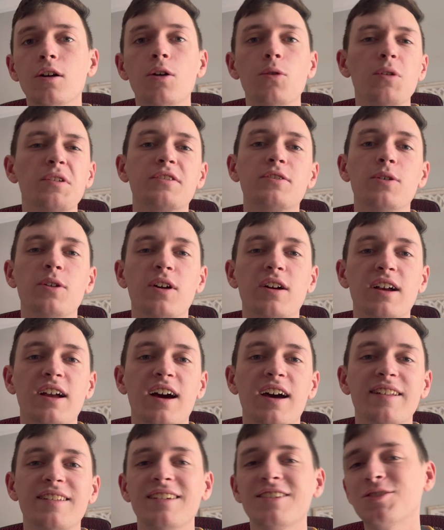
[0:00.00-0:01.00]
What's going on,
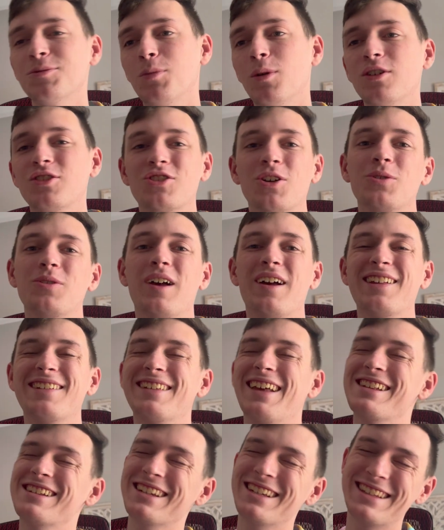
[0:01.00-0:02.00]
guys? It's your boy Showtime
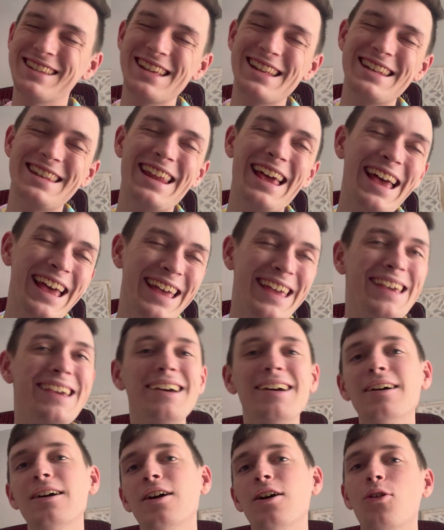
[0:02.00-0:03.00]
Satch, and
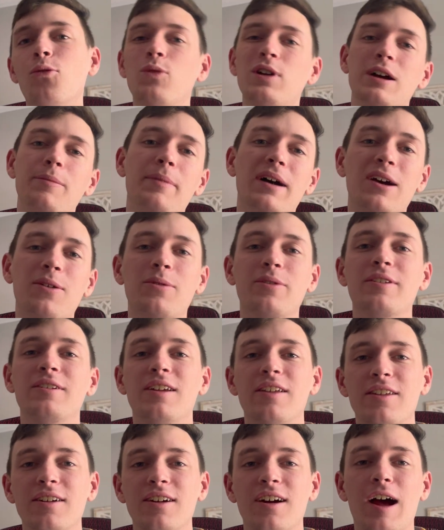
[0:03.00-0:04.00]
today we are back with
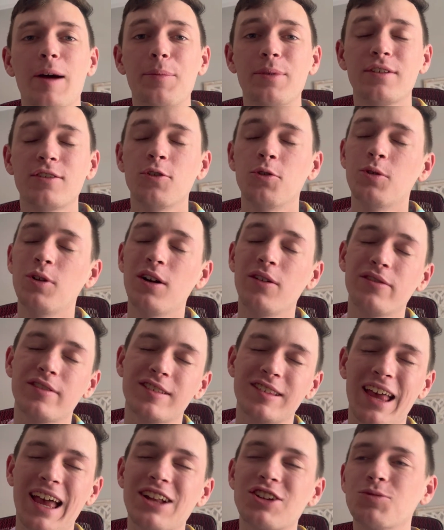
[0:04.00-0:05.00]
another episode of
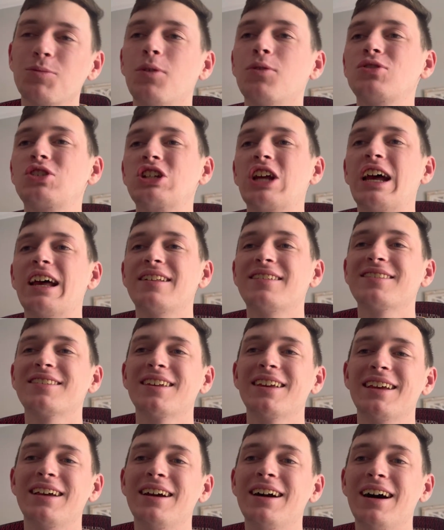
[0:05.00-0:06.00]
Satchmo
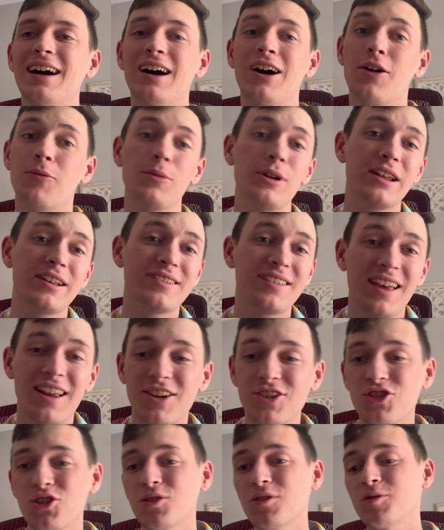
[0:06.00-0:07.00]
Chess. I'm really
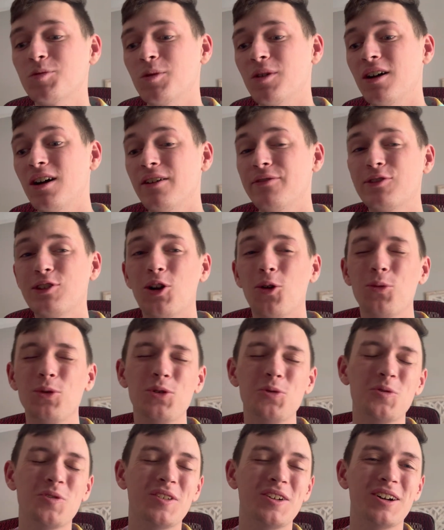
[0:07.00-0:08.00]
excited to show this one off.
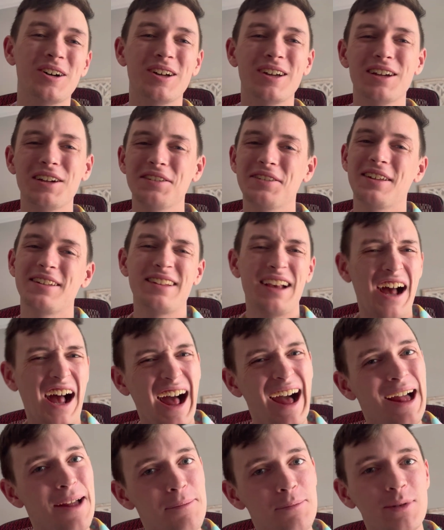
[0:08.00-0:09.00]
We use the
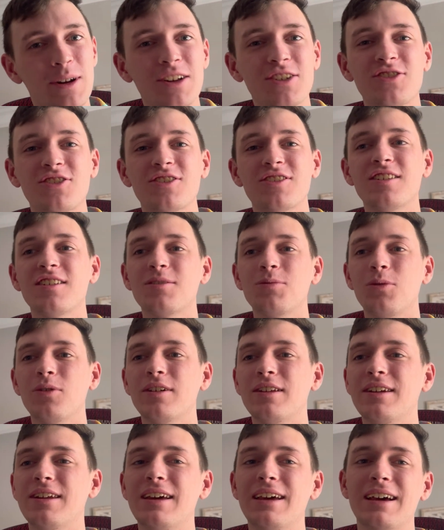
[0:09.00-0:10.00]
time pressure in this
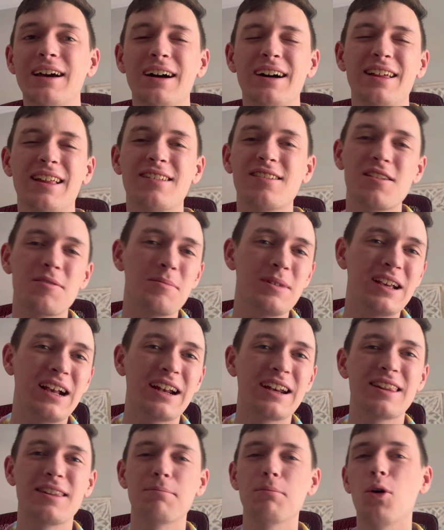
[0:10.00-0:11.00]
one. That's going to be
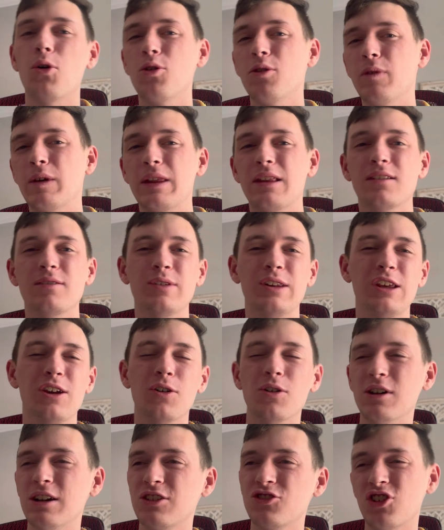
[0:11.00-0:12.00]
kind of the motive of this
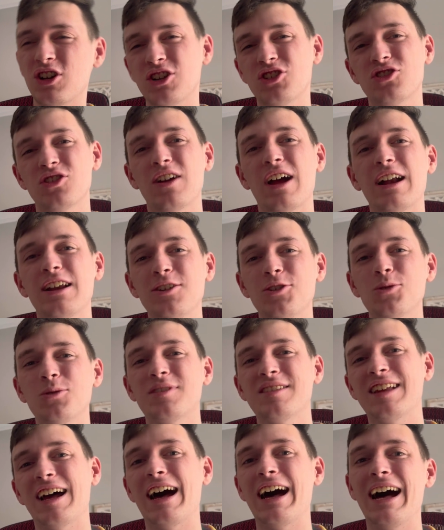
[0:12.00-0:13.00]
video, trying to show you how to
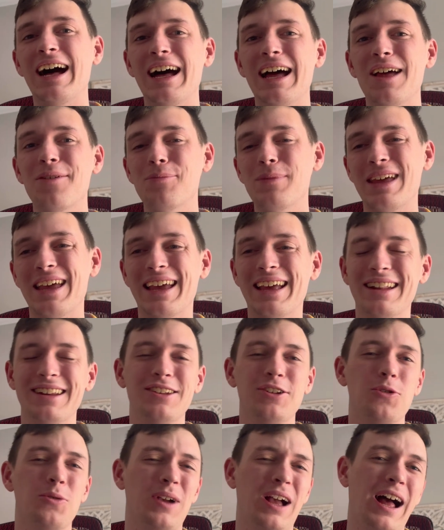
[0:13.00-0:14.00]
use time
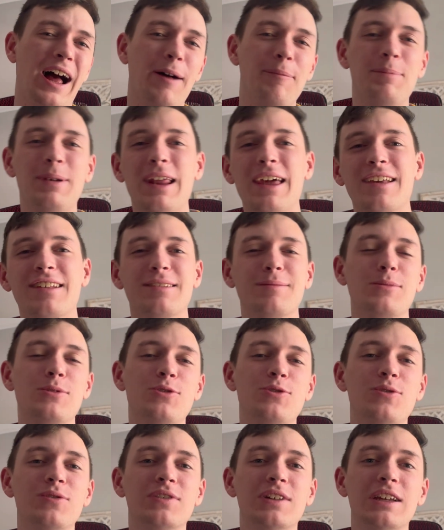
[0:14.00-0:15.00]
and complex
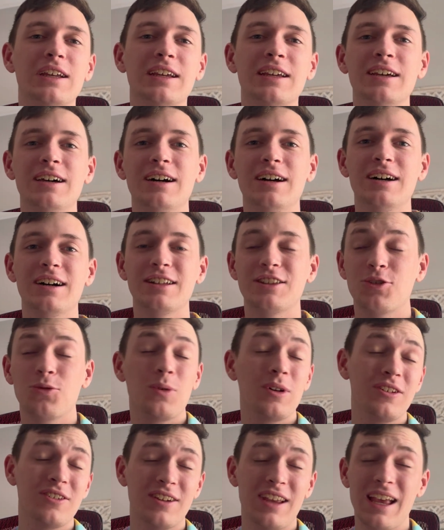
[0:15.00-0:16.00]
moves to
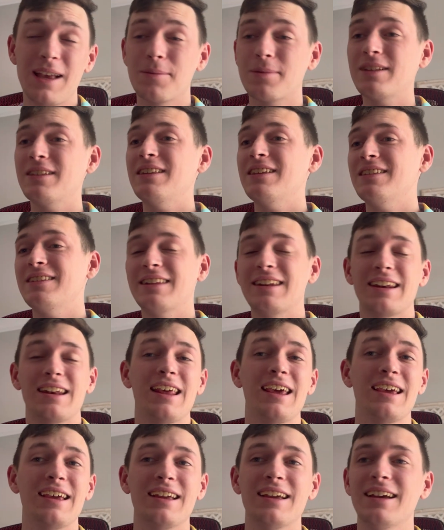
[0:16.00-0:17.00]
win your games. So at the end of the
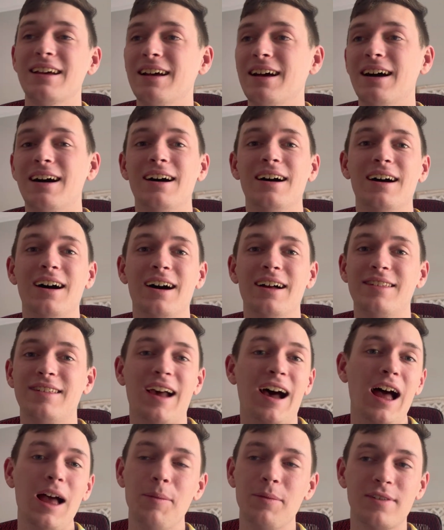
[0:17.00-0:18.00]
day,
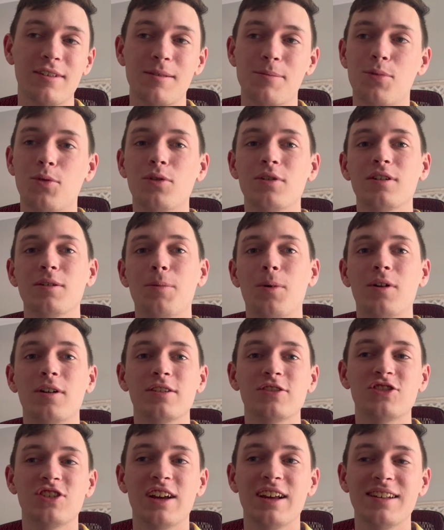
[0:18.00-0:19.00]
time is as important a
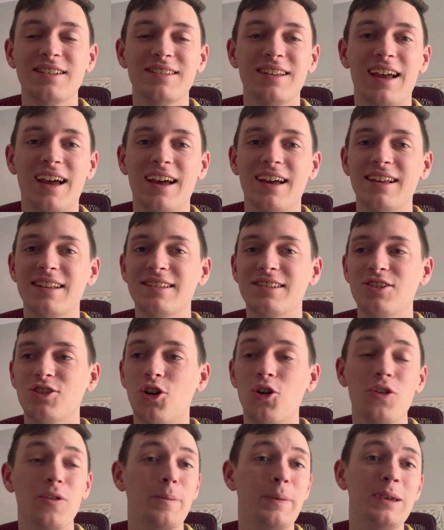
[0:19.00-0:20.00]
part of chess as
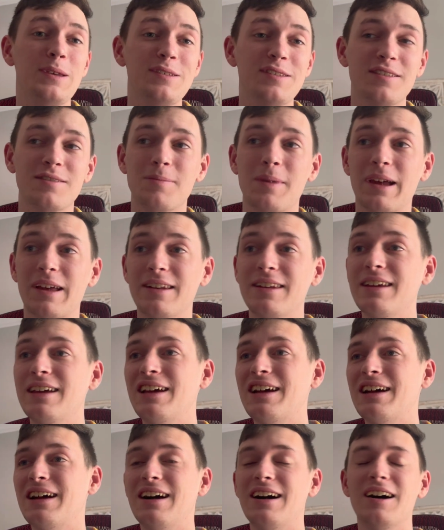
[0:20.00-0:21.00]
the pieces, man.
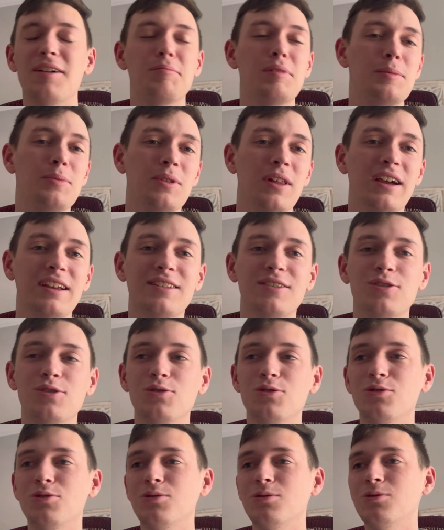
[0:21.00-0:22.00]
People like
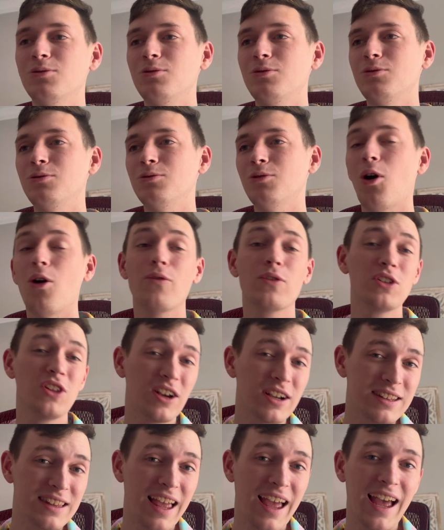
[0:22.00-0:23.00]
to
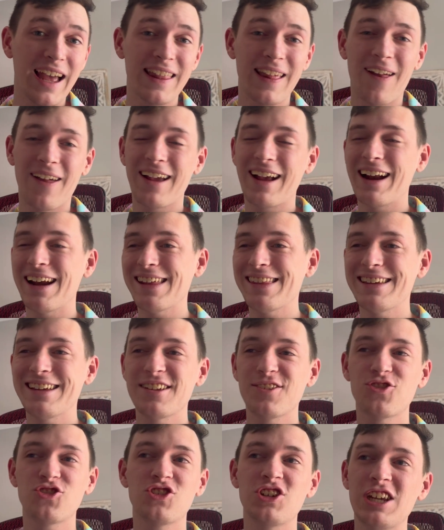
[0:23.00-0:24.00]
overlook that, and I kind of
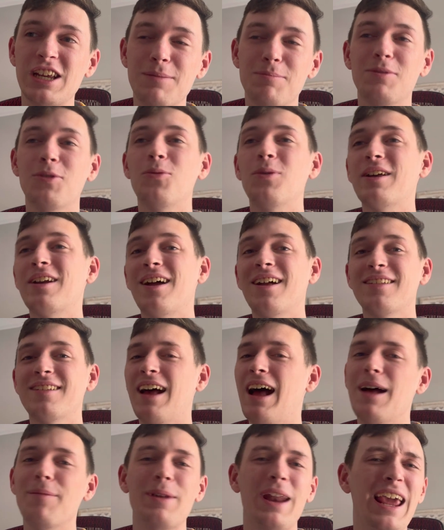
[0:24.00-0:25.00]
think it's cheap to win on
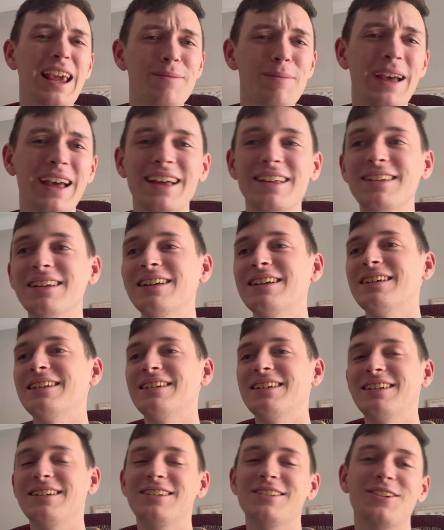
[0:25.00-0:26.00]
time. But hey, man,
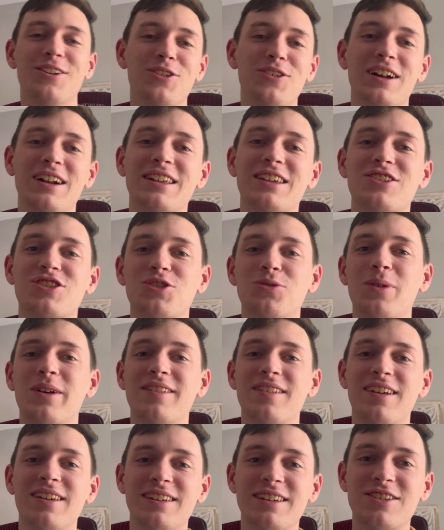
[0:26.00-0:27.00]
you got to get your
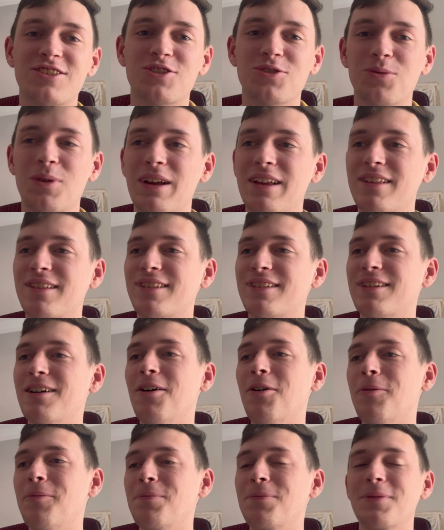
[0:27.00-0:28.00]
wins how you get your wins.
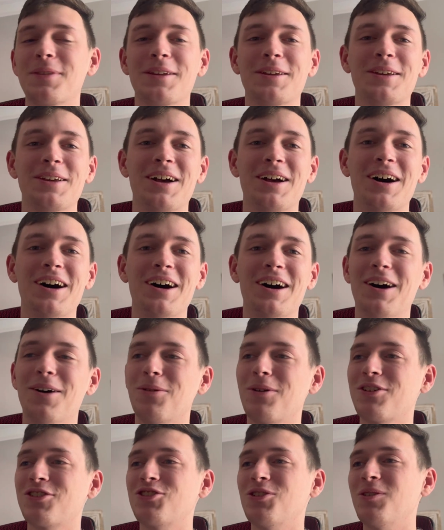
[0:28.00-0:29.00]
So.
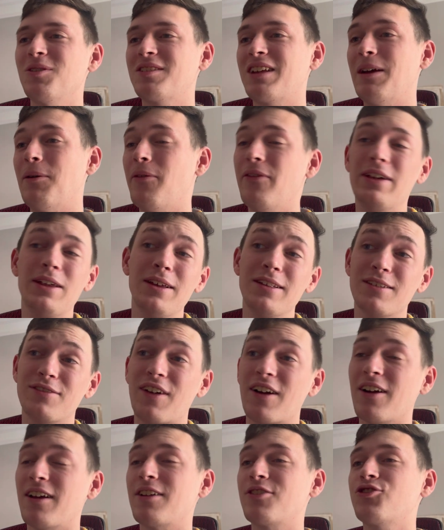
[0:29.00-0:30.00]
We're going to show this game off. It is a
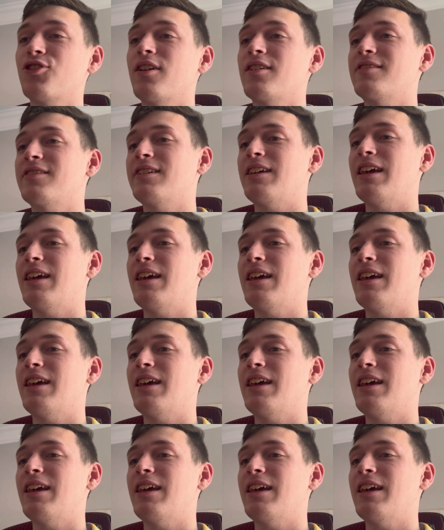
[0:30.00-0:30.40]
very interesting